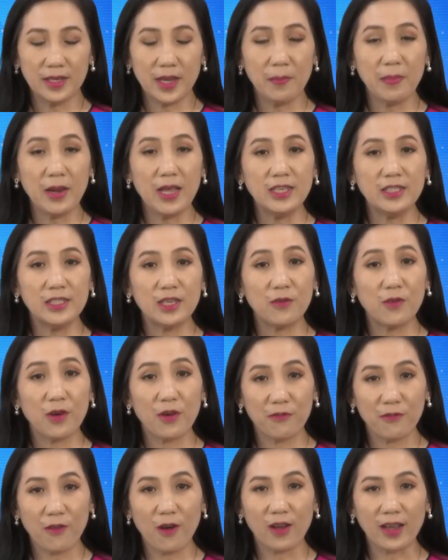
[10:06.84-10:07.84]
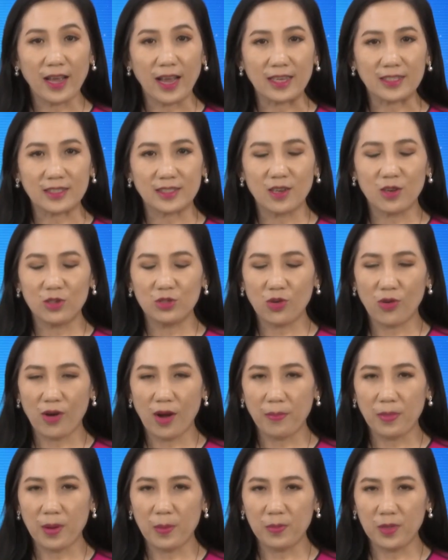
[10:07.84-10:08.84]
Deep Dated Weather Forecast also
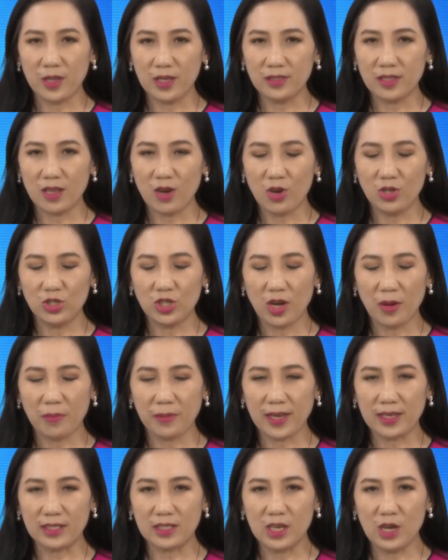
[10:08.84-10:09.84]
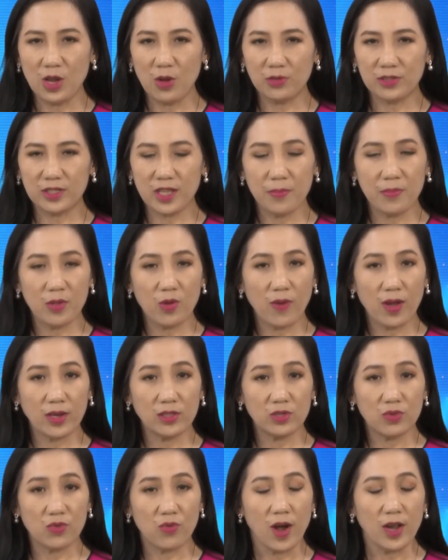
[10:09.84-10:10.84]
wraps up this edition of Continuous. If you
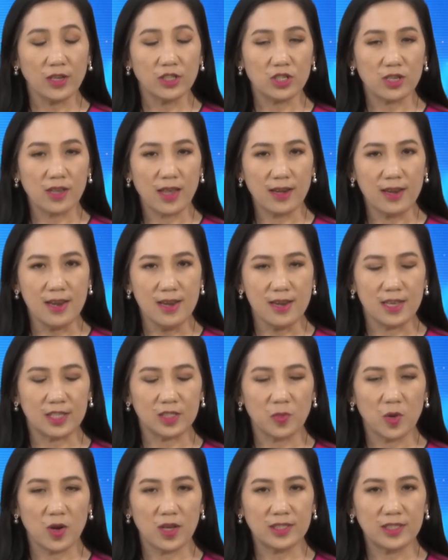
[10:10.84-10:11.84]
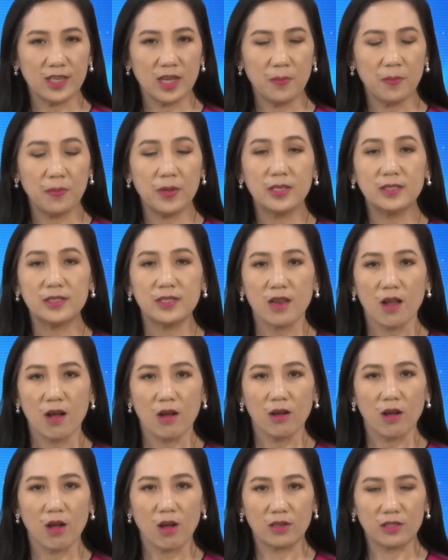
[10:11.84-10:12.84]
want to watch again in this bulletin, please
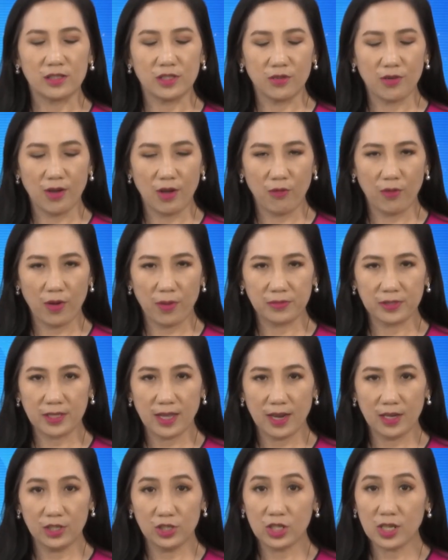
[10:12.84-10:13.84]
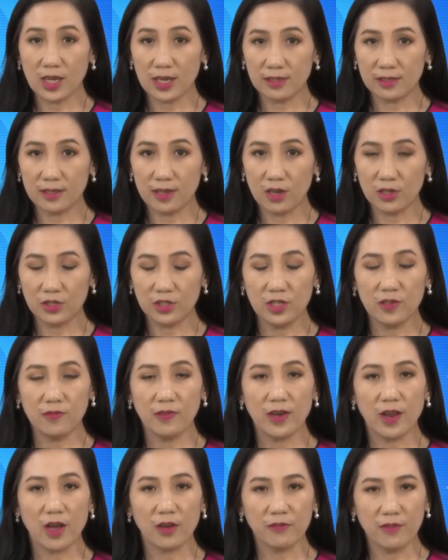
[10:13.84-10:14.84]
log on to our website,
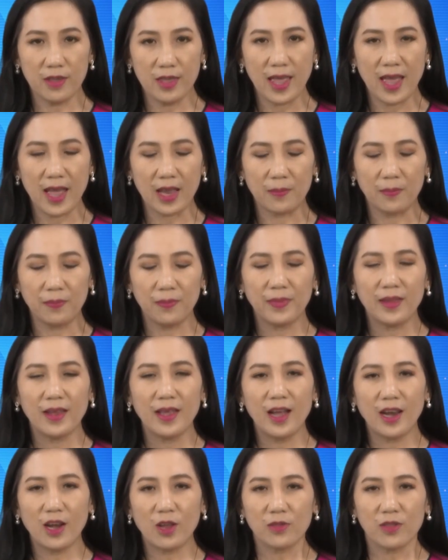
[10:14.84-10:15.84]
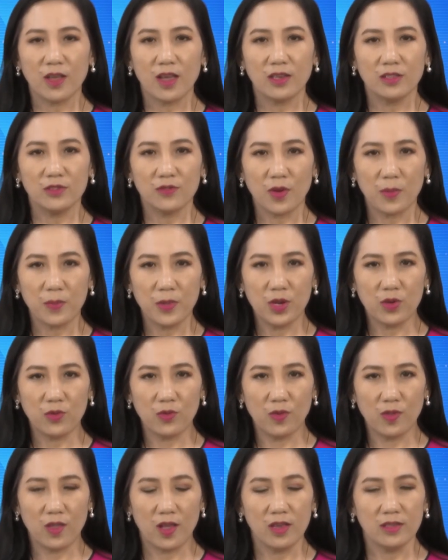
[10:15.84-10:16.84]
canthotv.vn. And now thanks for being
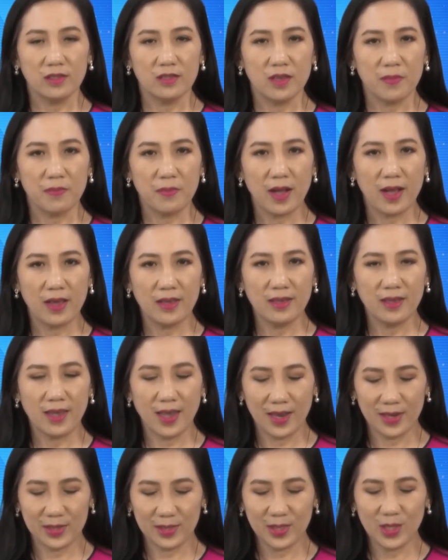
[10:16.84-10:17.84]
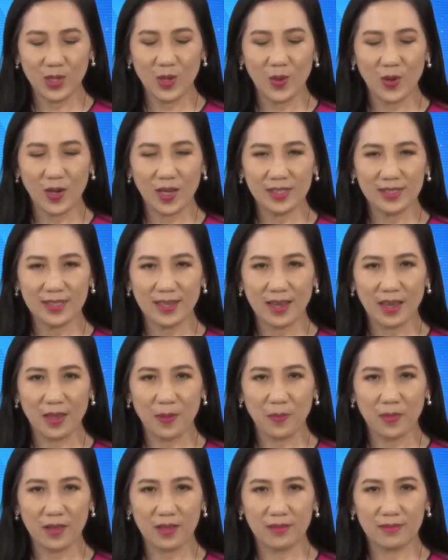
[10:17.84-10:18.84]
with us. Goodbye and see you next time.